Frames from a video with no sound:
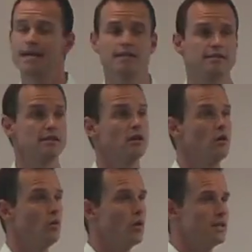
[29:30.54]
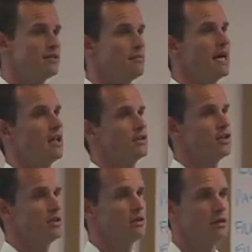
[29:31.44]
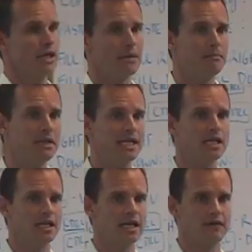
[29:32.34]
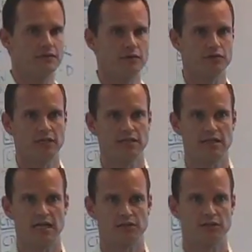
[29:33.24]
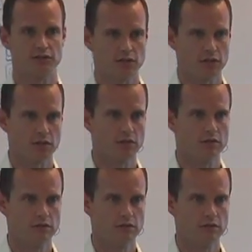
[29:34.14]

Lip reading: is, what does the balance sheet look like immediately after the transaction has occurred?